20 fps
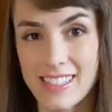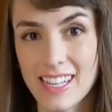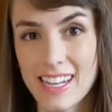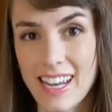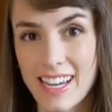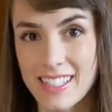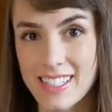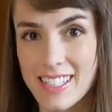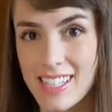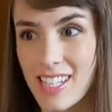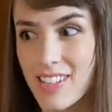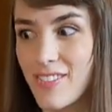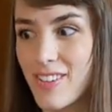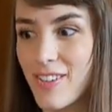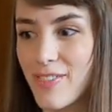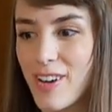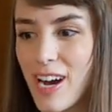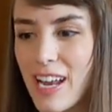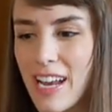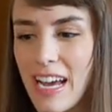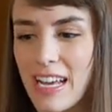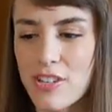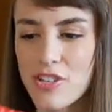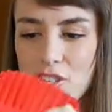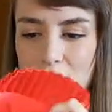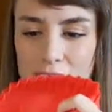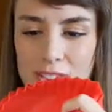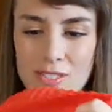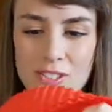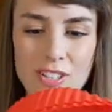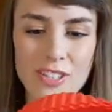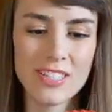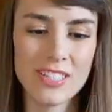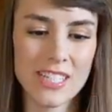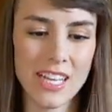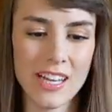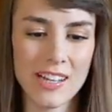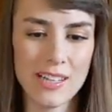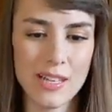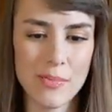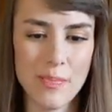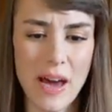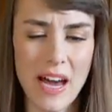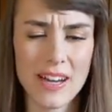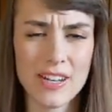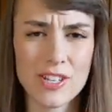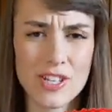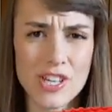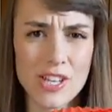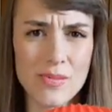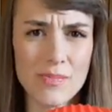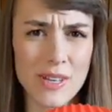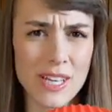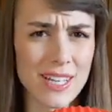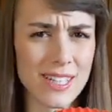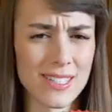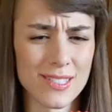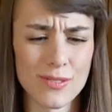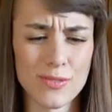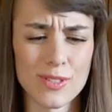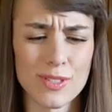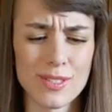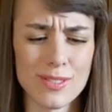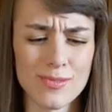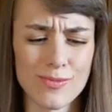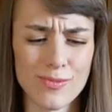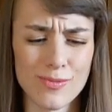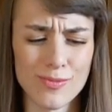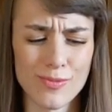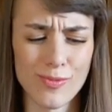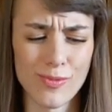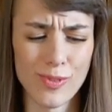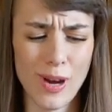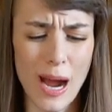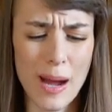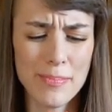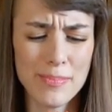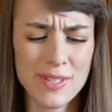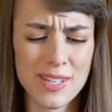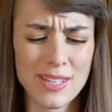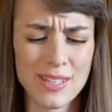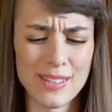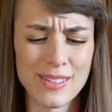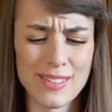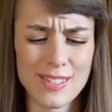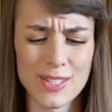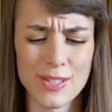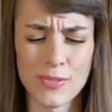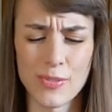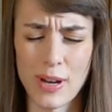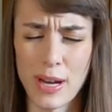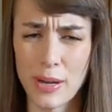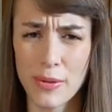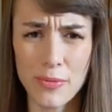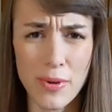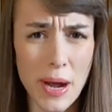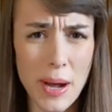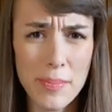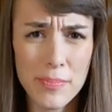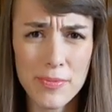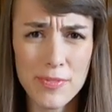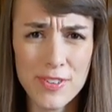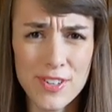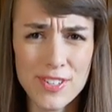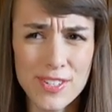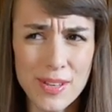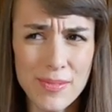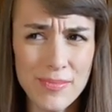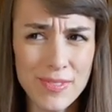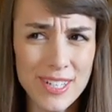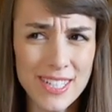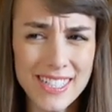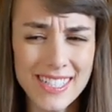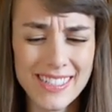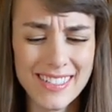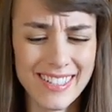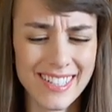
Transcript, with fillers: The next thing we've got, I just took this out of the packaging because it was wrapped in saran wrap for some reason.